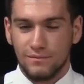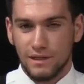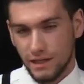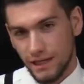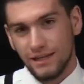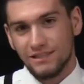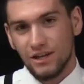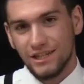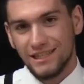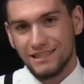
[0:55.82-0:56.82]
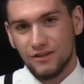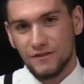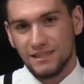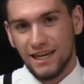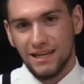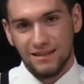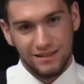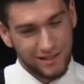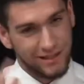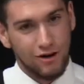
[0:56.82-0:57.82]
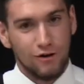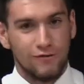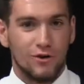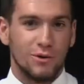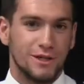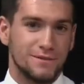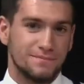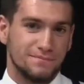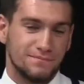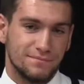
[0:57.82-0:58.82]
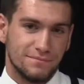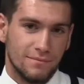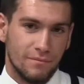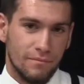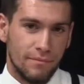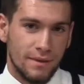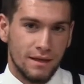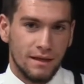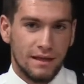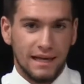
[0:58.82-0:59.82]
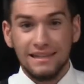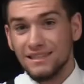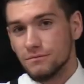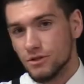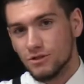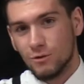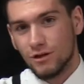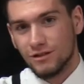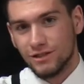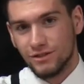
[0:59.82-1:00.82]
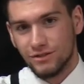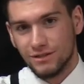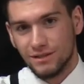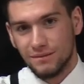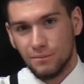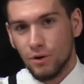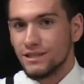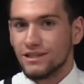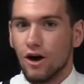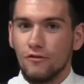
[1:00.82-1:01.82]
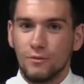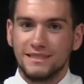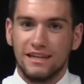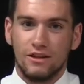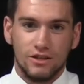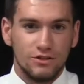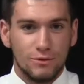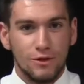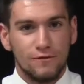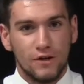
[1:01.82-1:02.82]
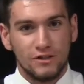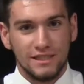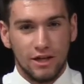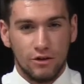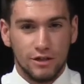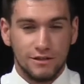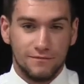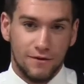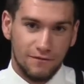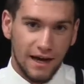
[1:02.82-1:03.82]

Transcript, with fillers: ITV Here's all you need to know for today, going forward. In some World news, Boys Golf will be selling World frozen yogurt for